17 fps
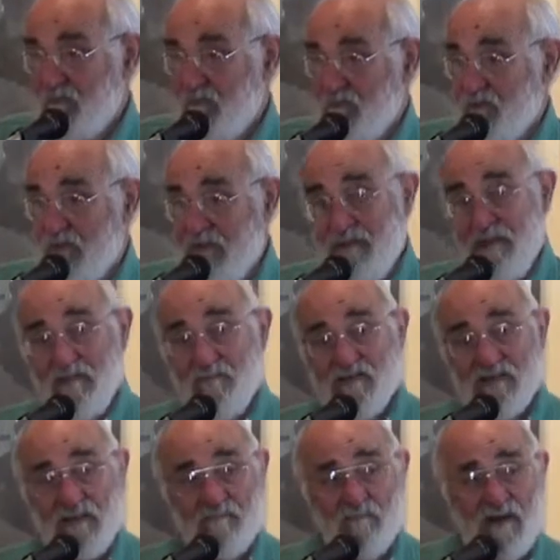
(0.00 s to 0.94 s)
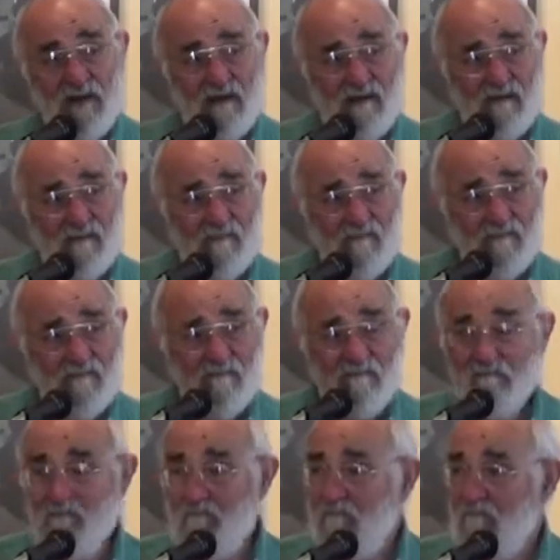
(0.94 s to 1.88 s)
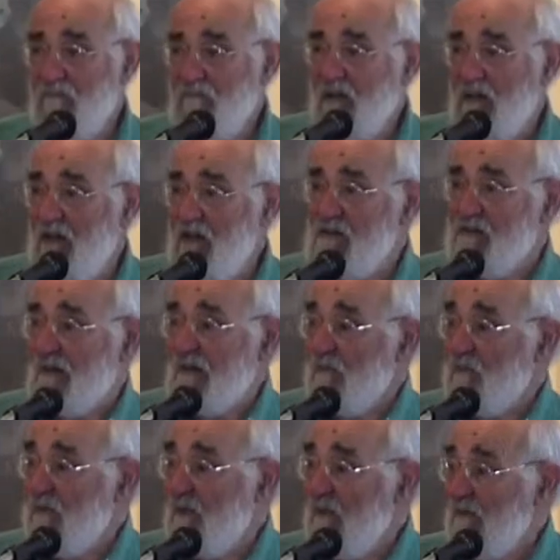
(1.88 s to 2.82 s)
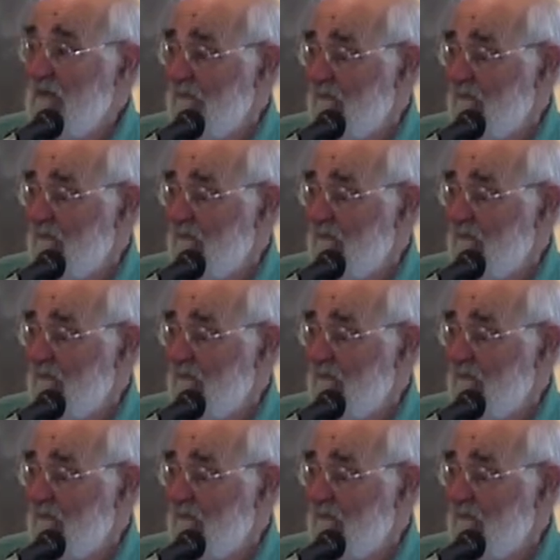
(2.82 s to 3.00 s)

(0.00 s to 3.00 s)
Did Lemchek make it? He's Lemchek.